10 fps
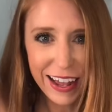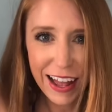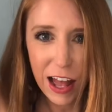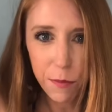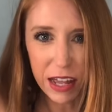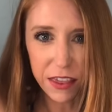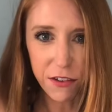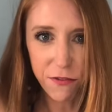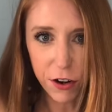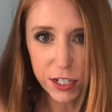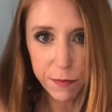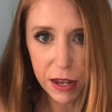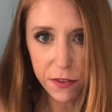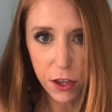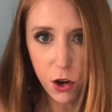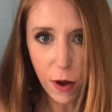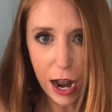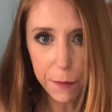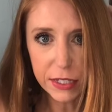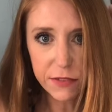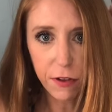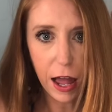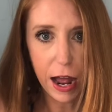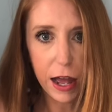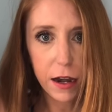But the first bit that you wrap is flat,